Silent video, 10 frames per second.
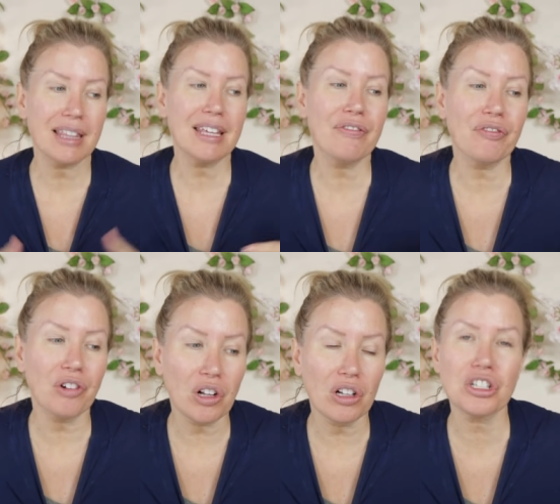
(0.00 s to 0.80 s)
the
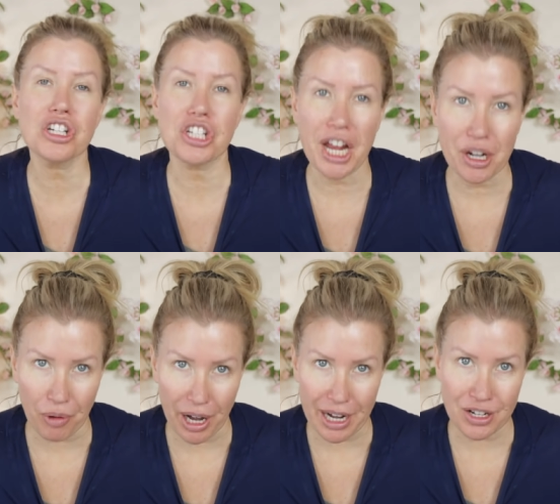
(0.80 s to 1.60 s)
full shade
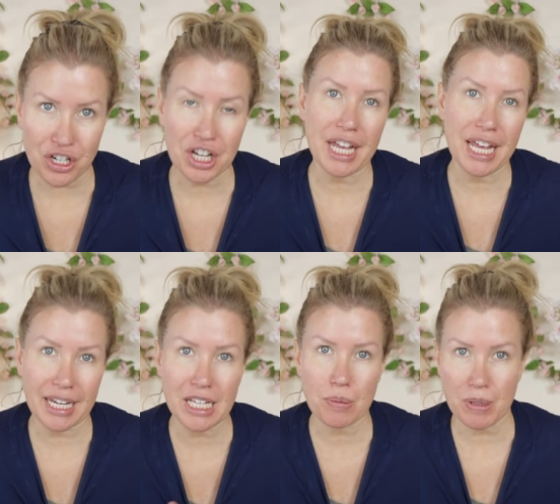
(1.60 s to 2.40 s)
range in
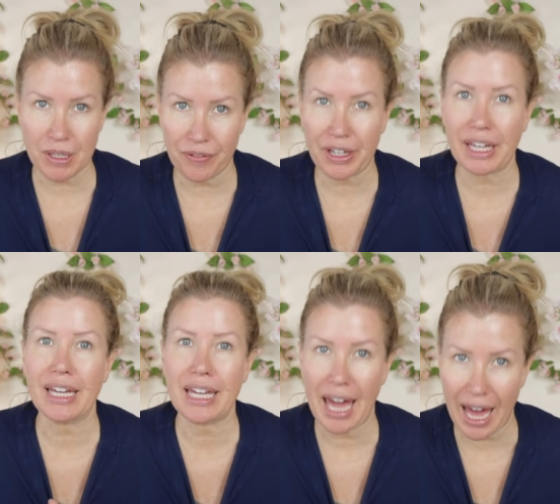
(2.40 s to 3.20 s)
a specific
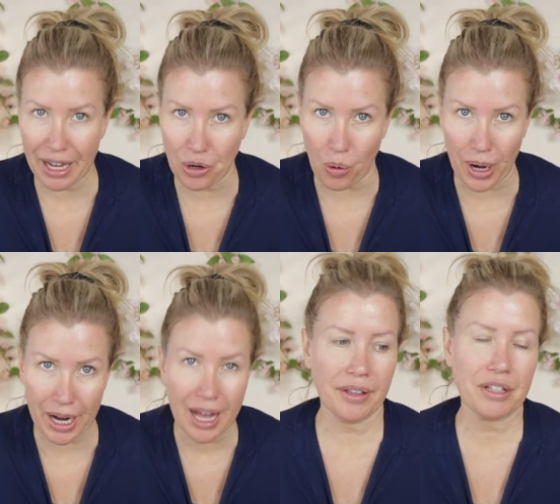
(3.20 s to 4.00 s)

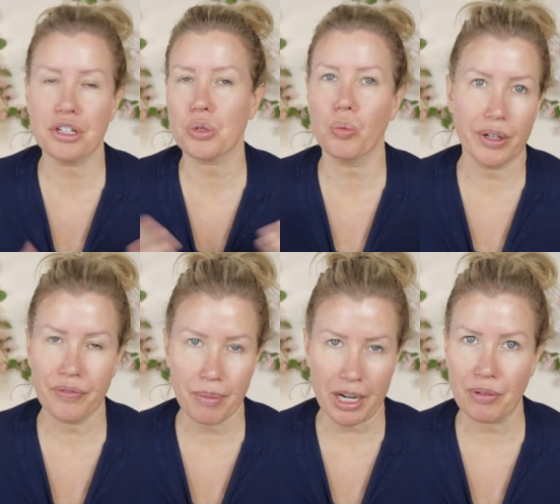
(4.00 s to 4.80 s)
category. And that's just one of
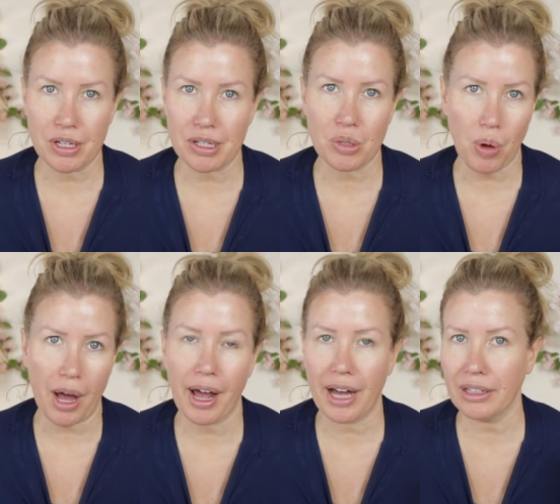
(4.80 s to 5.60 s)
the many reasons
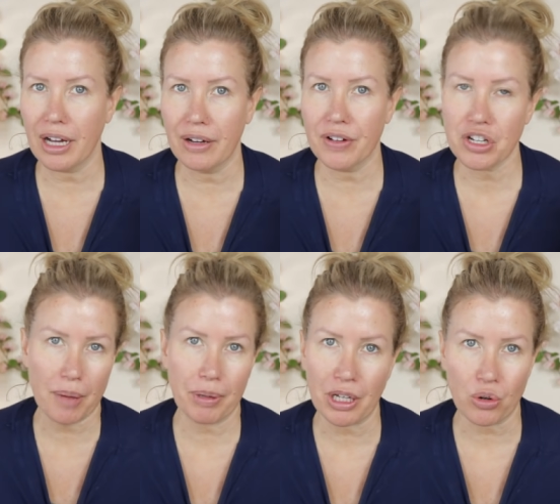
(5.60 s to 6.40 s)
why I love
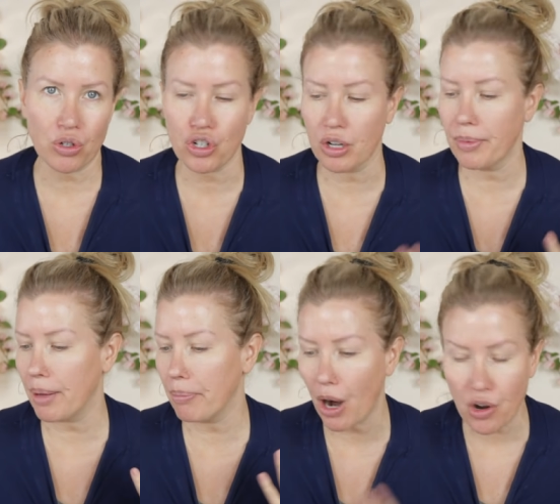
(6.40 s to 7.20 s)
shopping at Nordstrom
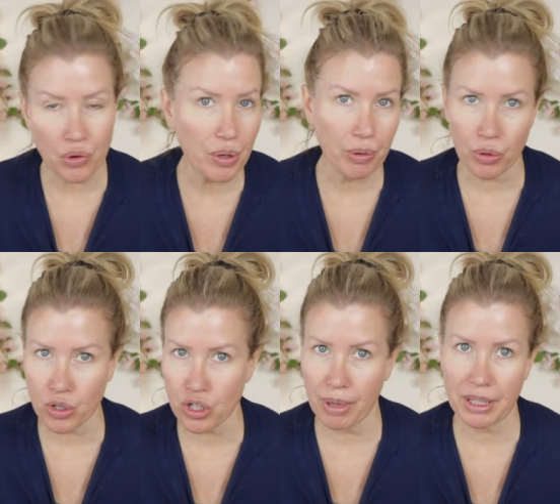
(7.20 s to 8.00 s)
and partnering with
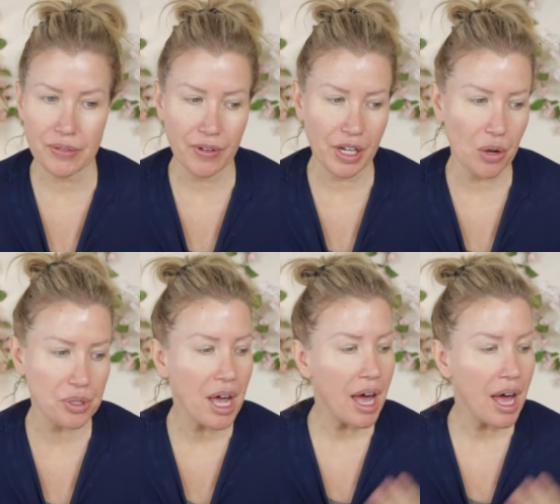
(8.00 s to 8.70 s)
Nordstrom on these videos.